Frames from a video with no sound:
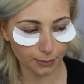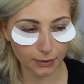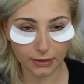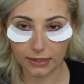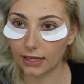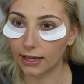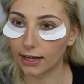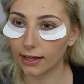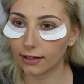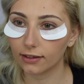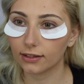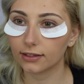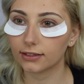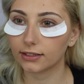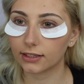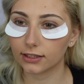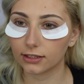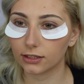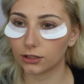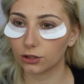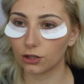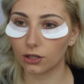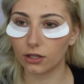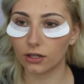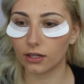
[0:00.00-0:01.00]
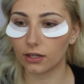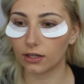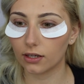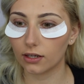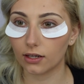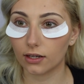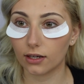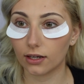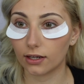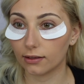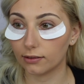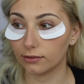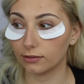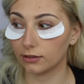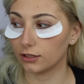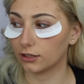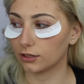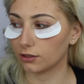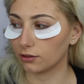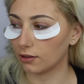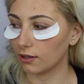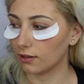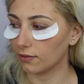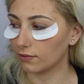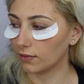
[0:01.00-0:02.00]
saying let's get started and I
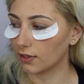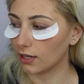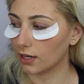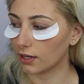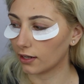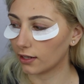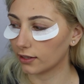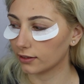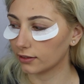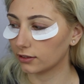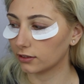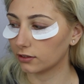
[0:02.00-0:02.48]
still have not got